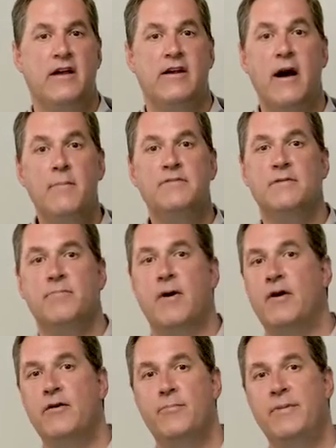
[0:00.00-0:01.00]
comes in
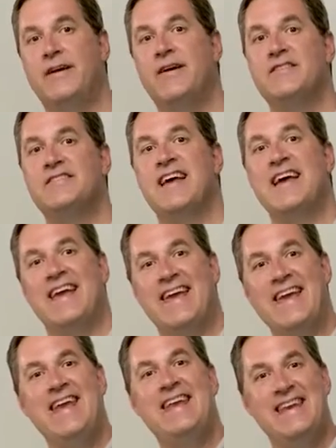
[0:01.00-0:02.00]
part because
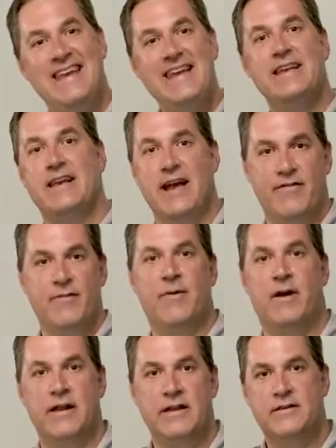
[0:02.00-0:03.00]
he needed
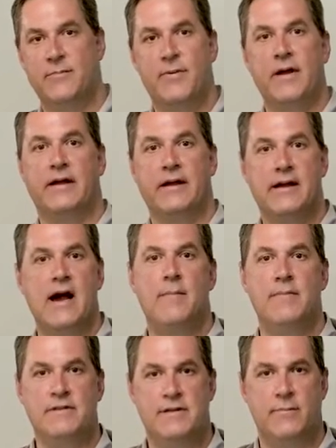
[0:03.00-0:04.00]
everybody to pick a
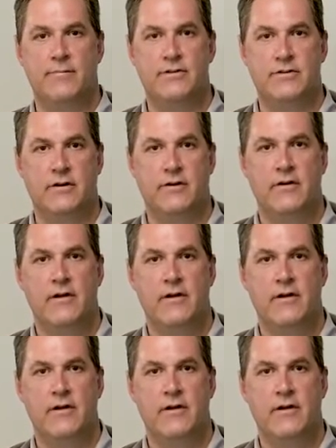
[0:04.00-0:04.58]
common temperature.